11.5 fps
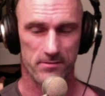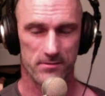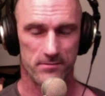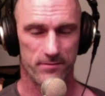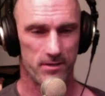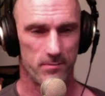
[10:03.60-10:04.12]

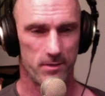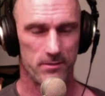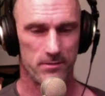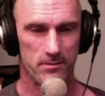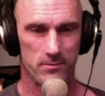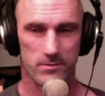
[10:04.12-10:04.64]
divided by
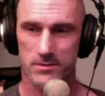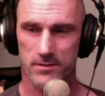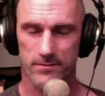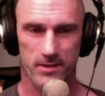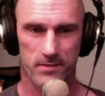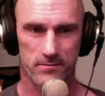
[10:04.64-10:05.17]
2 is
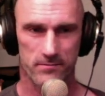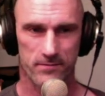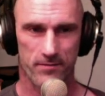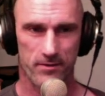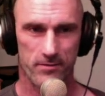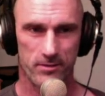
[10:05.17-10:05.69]

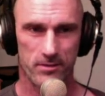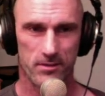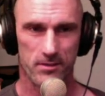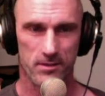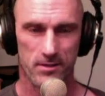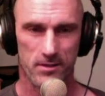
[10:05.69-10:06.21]
7,500.
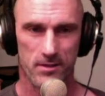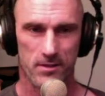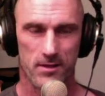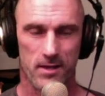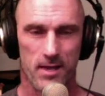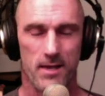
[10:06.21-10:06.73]

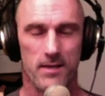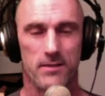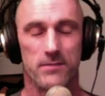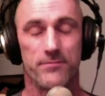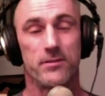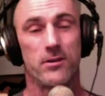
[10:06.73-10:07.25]
And
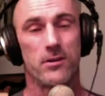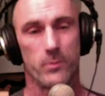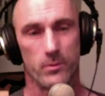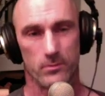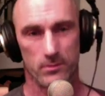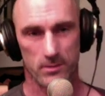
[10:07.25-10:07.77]
if the target we're
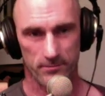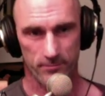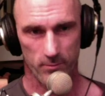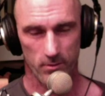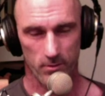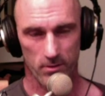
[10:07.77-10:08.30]
looking
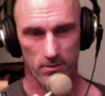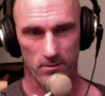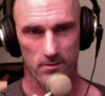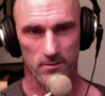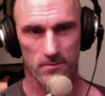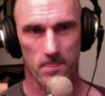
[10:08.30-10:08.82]
for
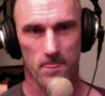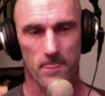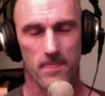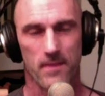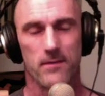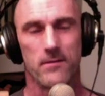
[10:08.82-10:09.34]

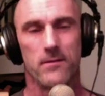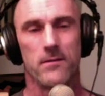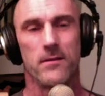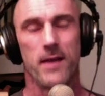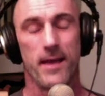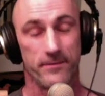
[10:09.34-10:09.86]

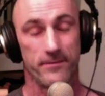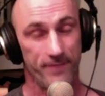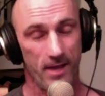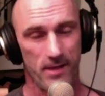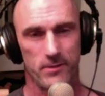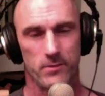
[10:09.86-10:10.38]
had the
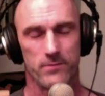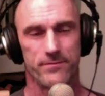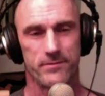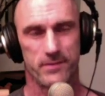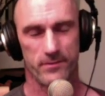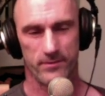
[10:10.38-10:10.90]
value of
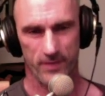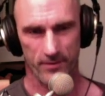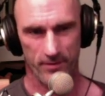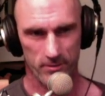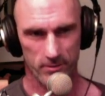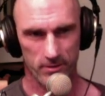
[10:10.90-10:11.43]

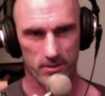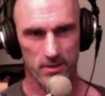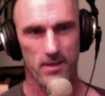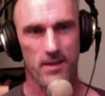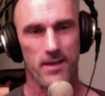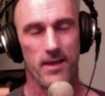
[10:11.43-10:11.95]
7,500
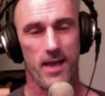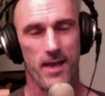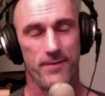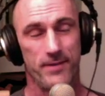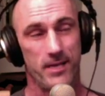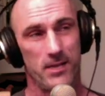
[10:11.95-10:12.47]
and
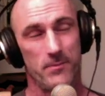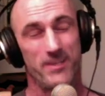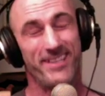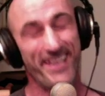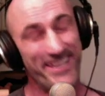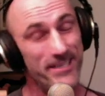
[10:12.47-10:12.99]
the element at
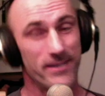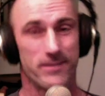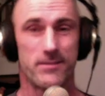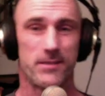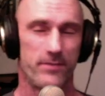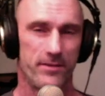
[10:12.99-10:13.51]
index
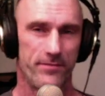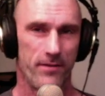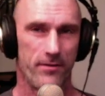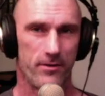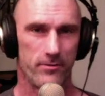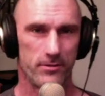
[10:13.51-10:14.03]

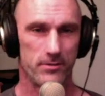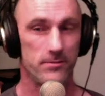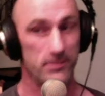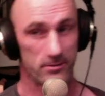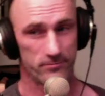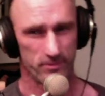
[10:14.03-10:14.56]
7,500,
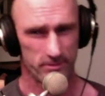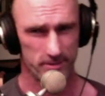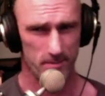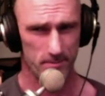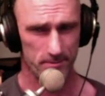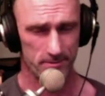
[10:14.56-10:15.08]
just for
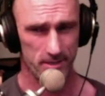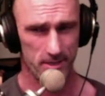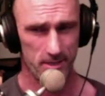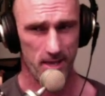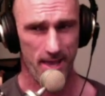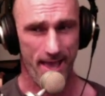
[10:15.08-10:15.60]
example's sake,
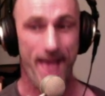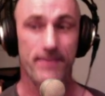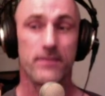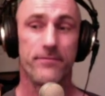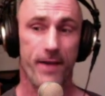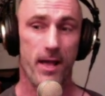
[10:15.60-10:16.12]
had the
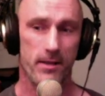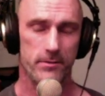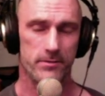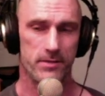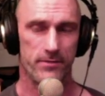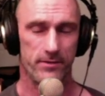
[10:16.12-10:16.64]
value
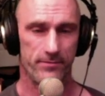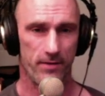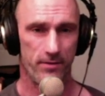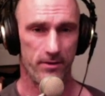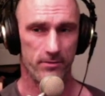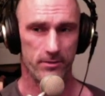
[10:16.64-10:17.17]

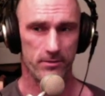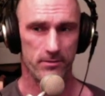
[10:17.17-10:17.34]
7,500,